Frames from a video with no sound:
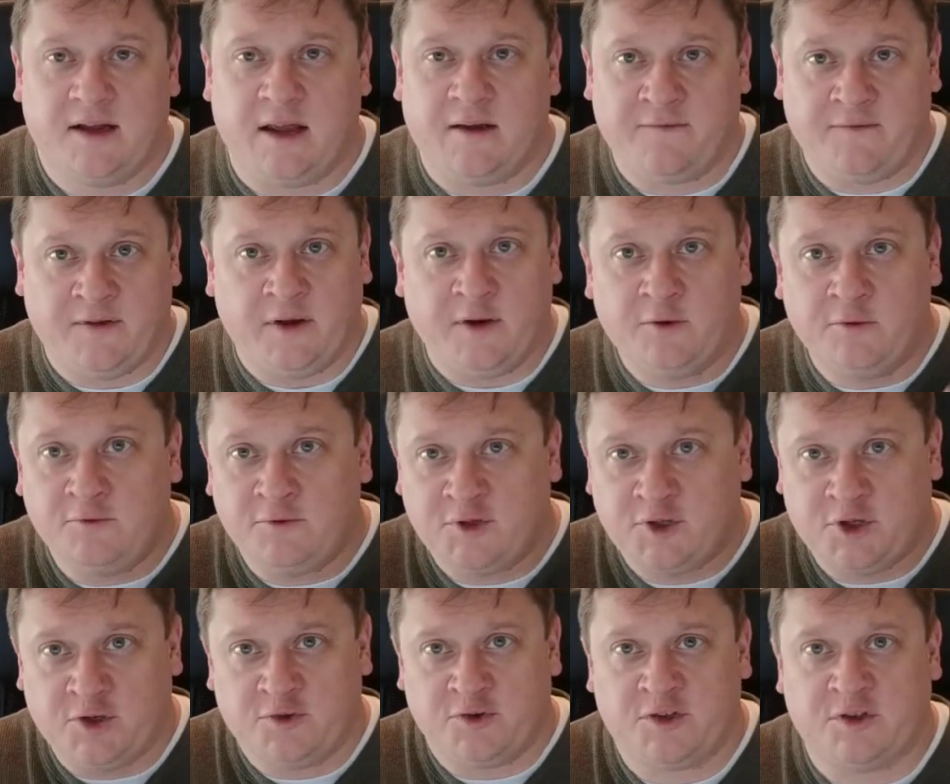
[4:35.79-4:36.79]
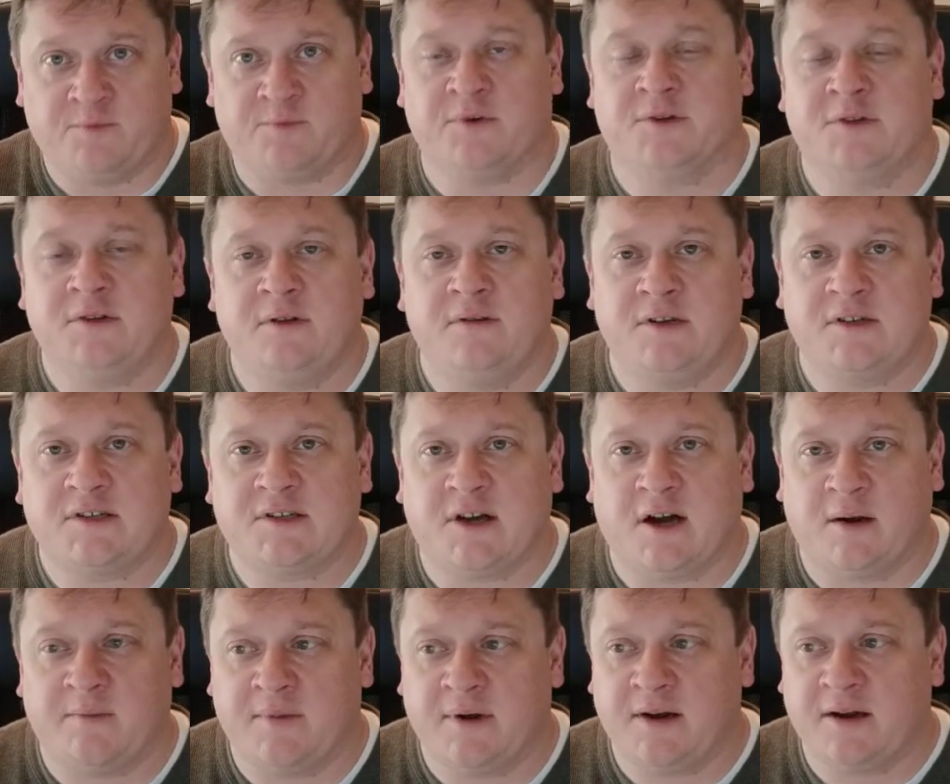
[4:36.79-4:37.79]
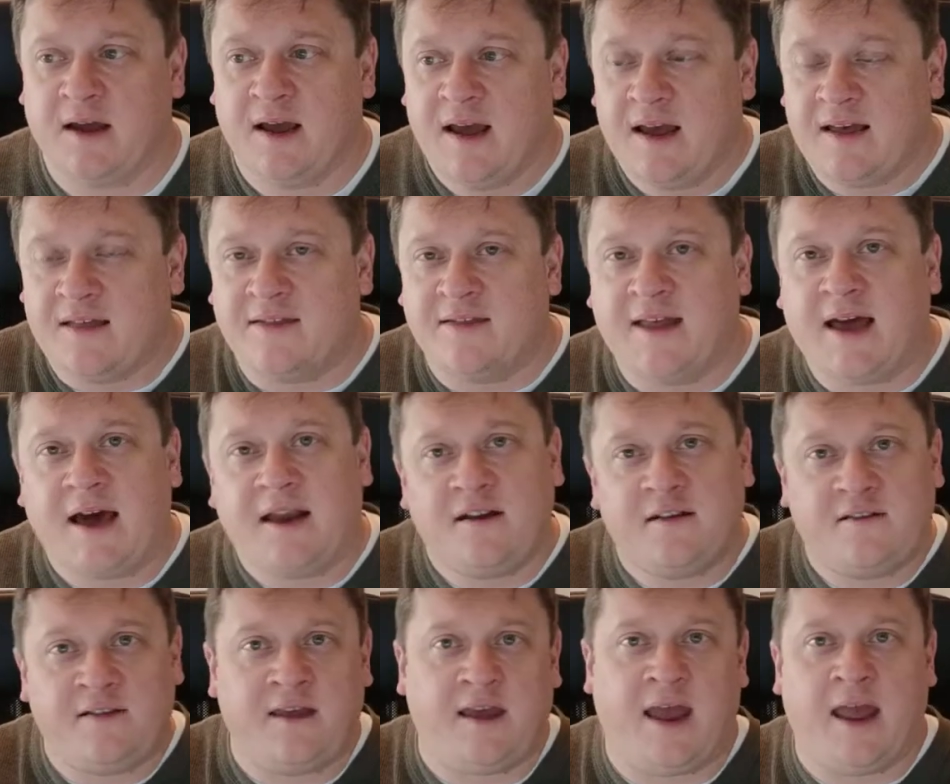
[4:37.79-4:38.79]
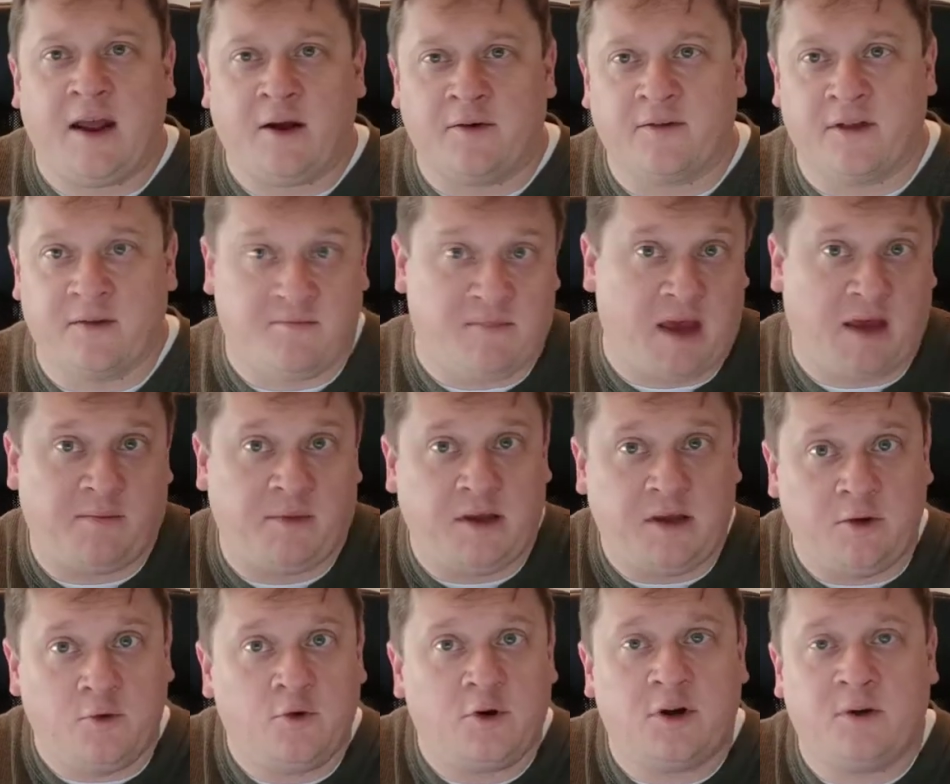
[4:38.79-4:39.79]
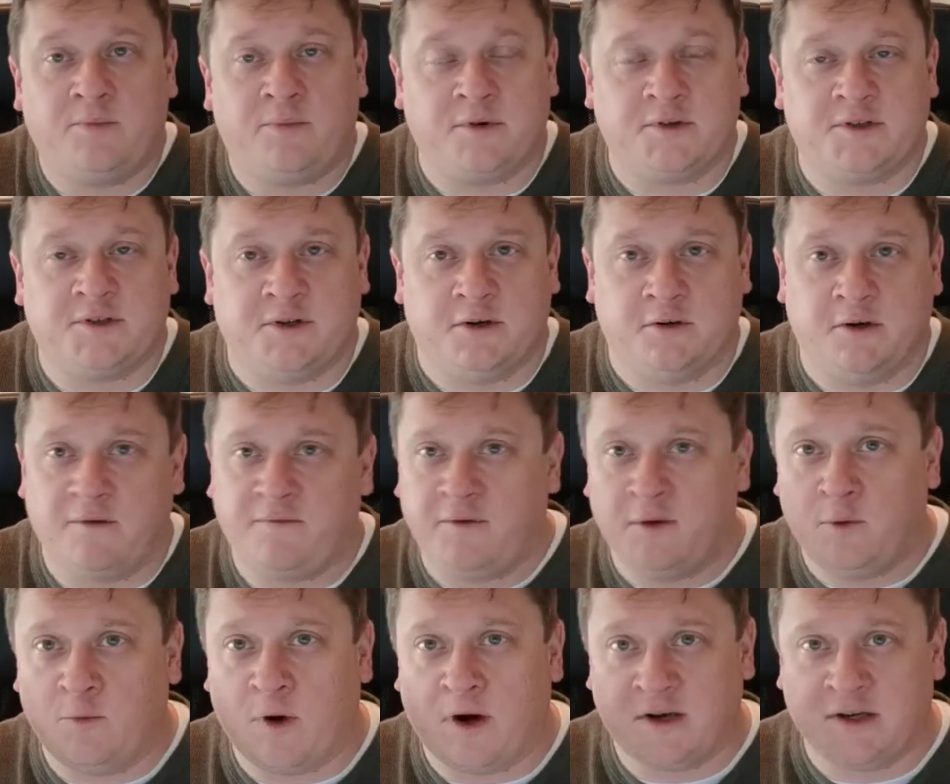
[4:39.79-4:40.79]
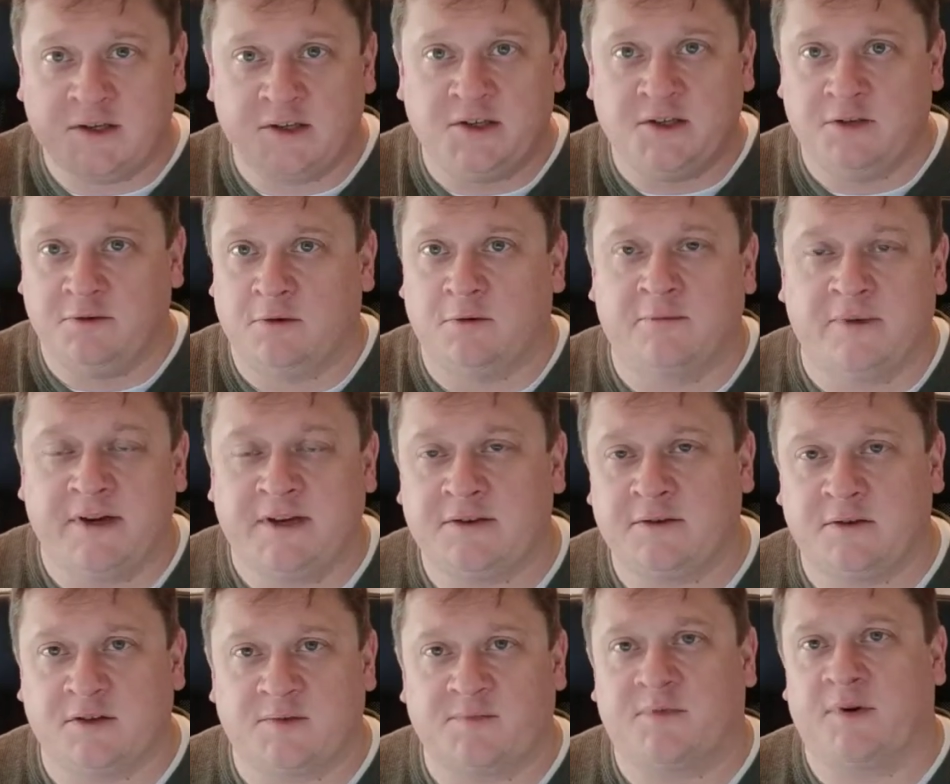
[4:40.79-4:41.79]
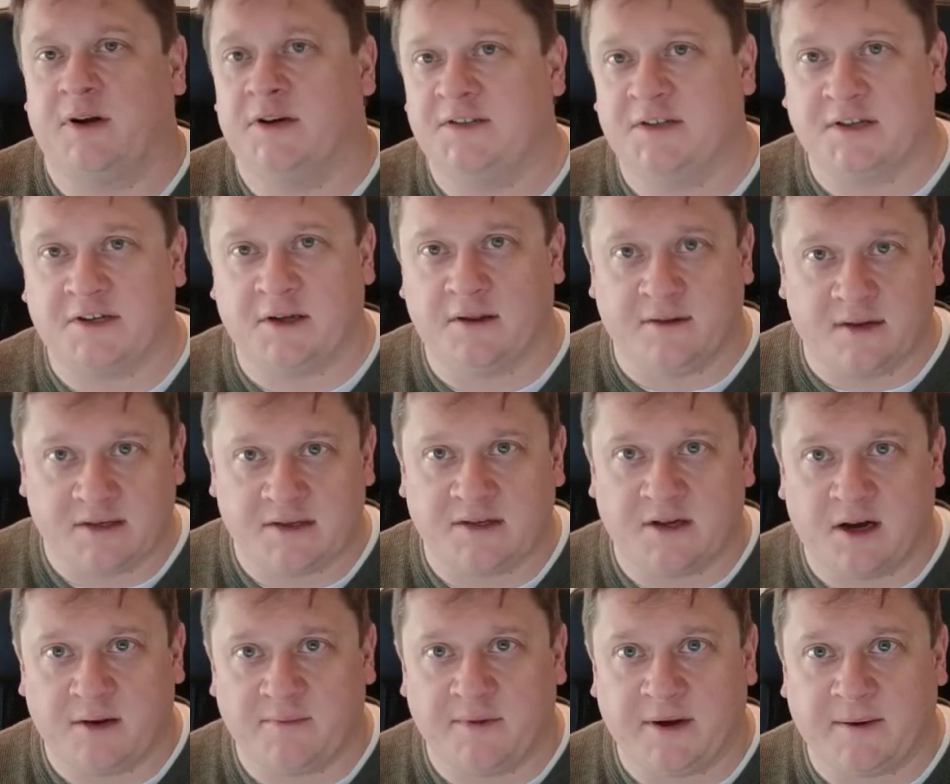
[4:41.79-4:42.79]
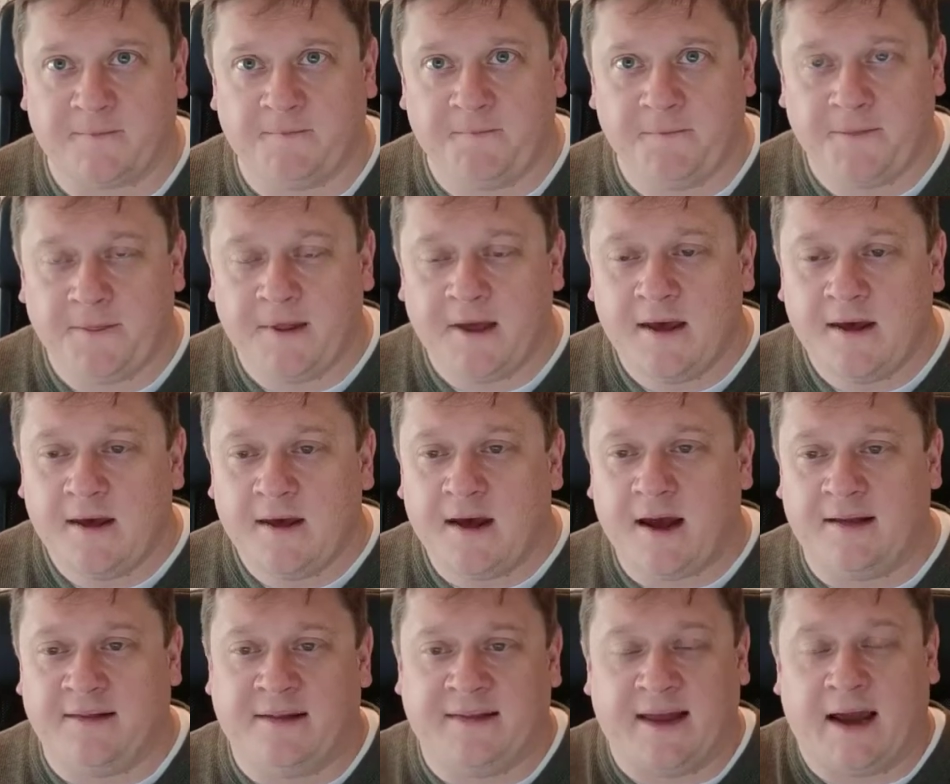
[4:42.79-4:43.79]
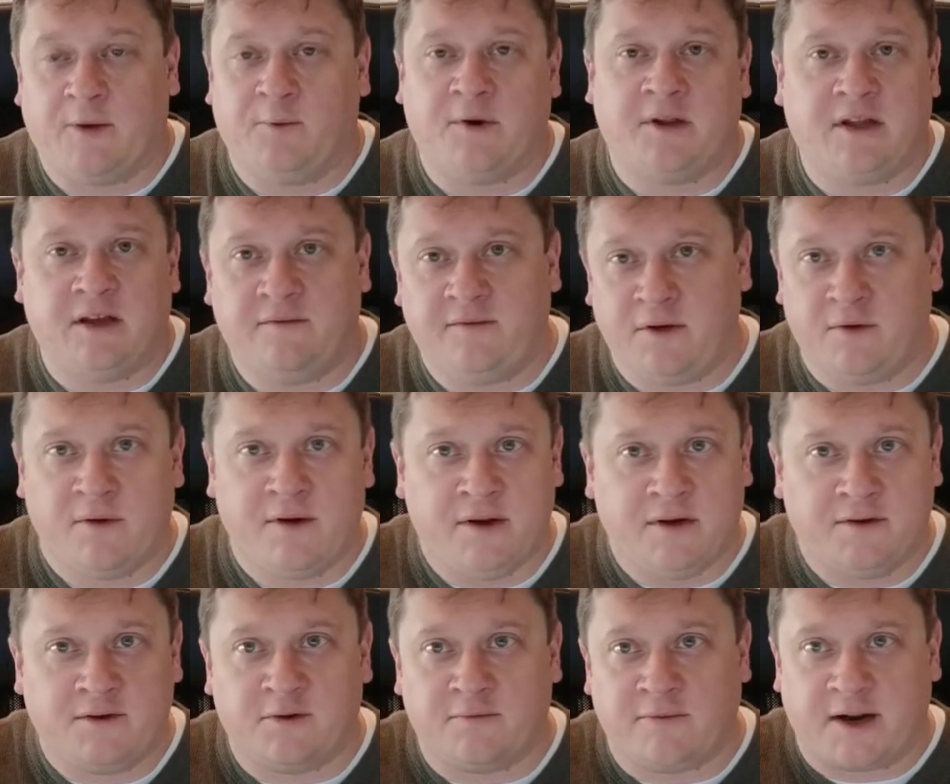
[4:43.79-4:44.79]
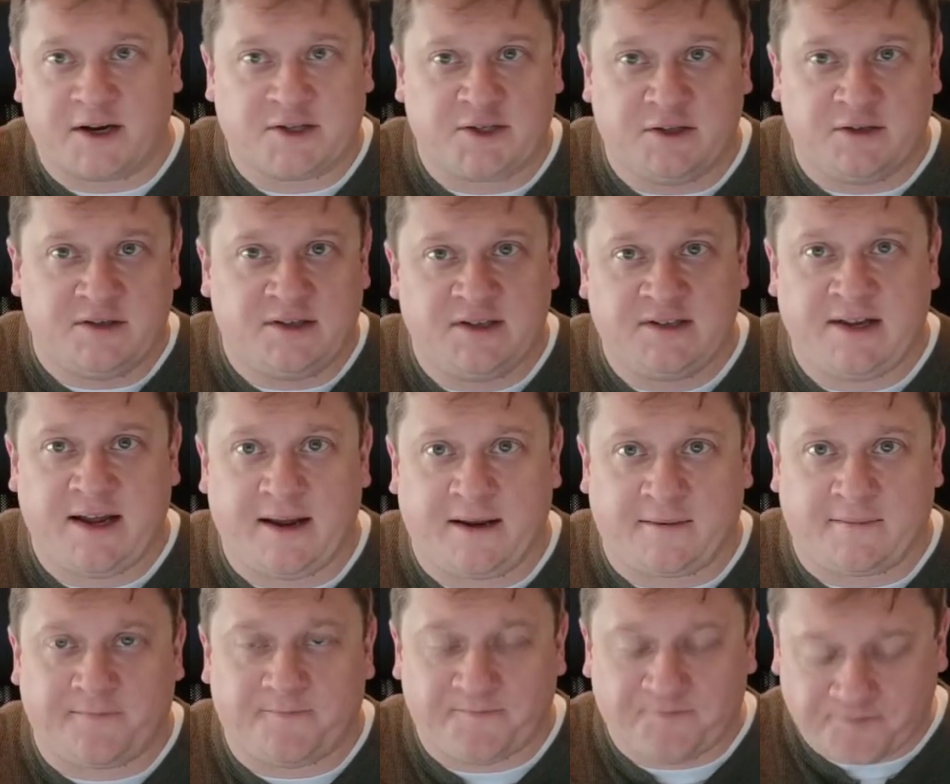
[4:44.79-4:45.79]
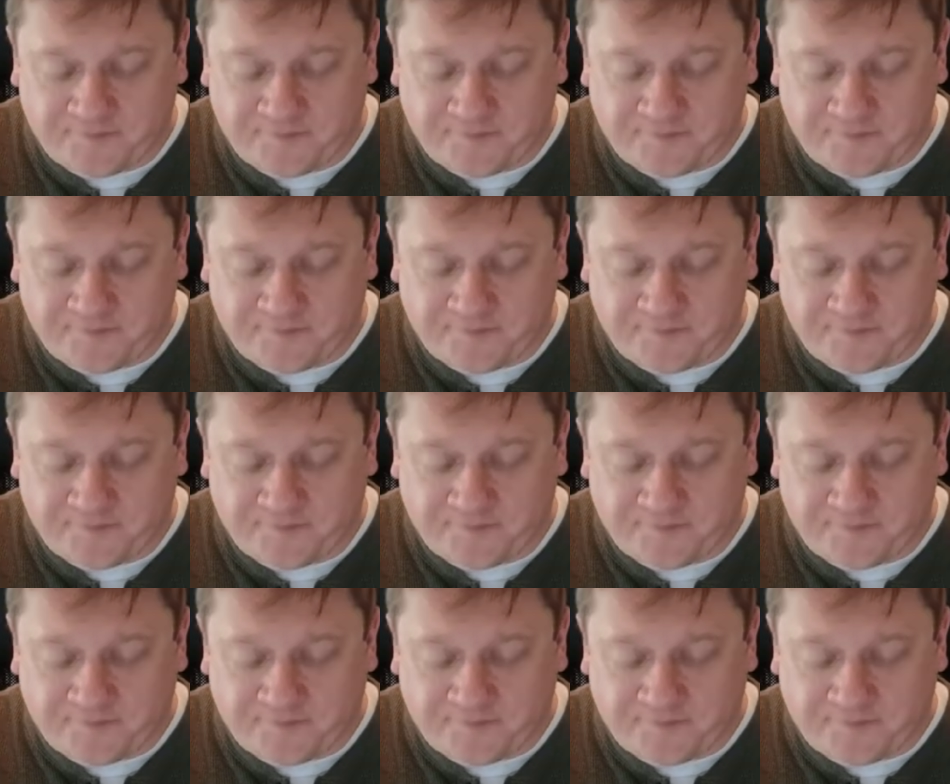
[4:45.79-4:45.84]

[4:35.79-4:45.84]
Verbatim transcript: If you choose to pursue this topic, that is the angle that maybe you could pursue if you wanted to do a research project on this topic and then that would give you a new direction to take.